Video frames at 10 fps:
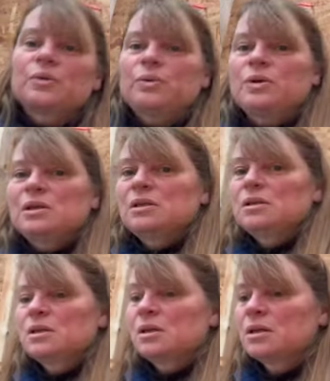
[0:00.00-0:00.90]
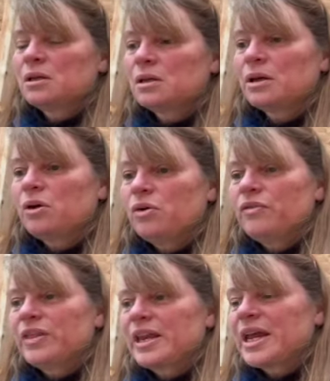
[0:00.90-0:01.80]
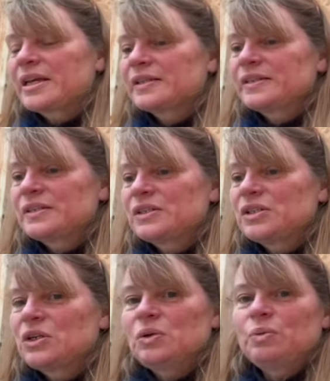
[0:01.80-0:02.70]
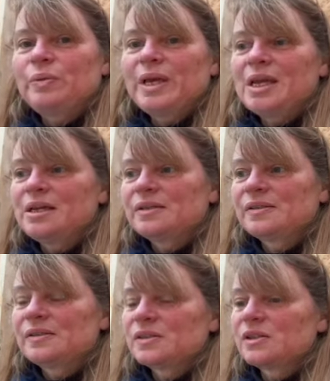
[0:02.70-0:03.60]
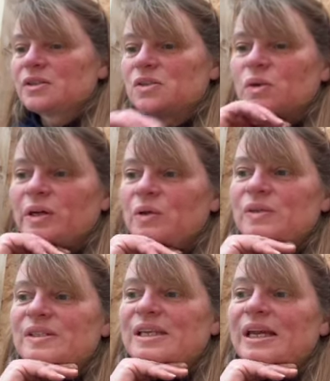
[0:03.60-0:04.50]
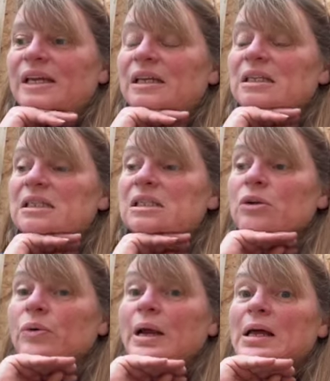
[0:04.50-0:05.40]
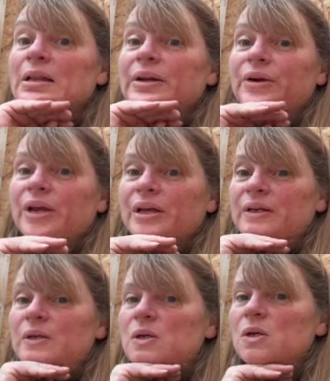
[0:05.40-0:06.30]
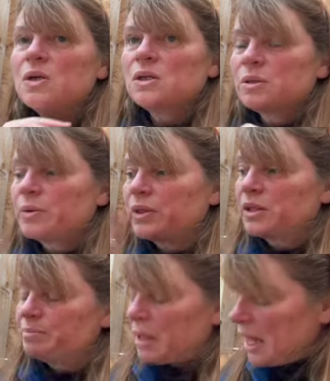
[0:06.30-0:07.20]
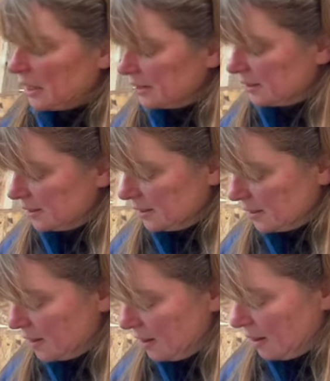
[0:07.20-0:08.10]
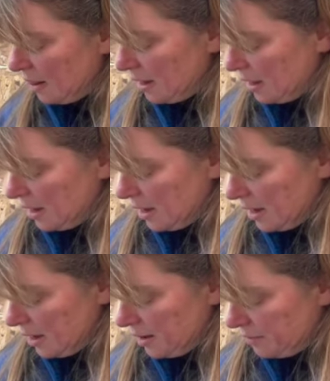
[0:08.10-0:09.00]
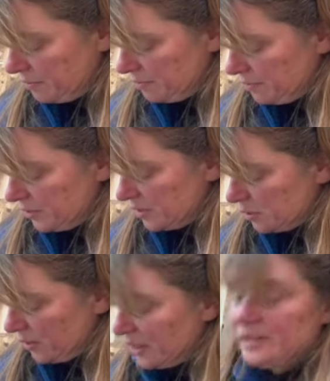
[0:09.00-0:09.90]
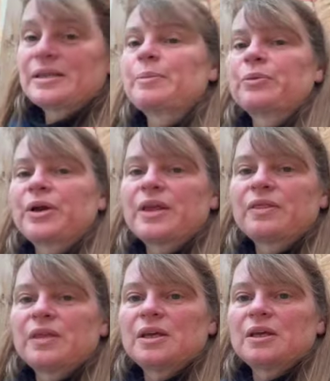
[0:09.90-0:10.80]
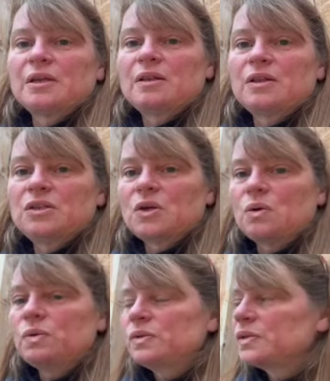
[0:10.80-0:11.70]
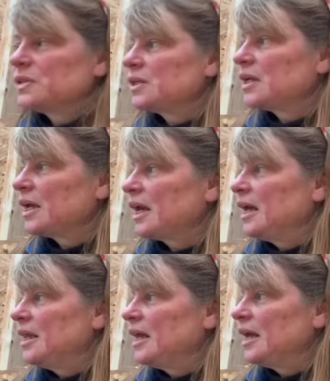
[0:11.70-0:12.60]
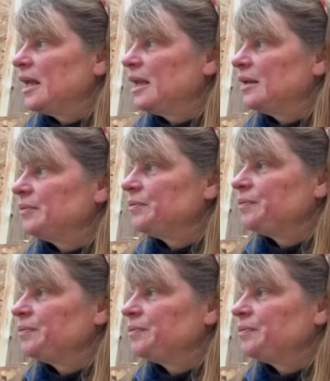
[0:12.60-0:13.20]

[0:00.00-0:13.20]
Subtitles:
we'll, over the next 2 weeks, sort out the second corral area to put the bucks, so we can separate the does, and then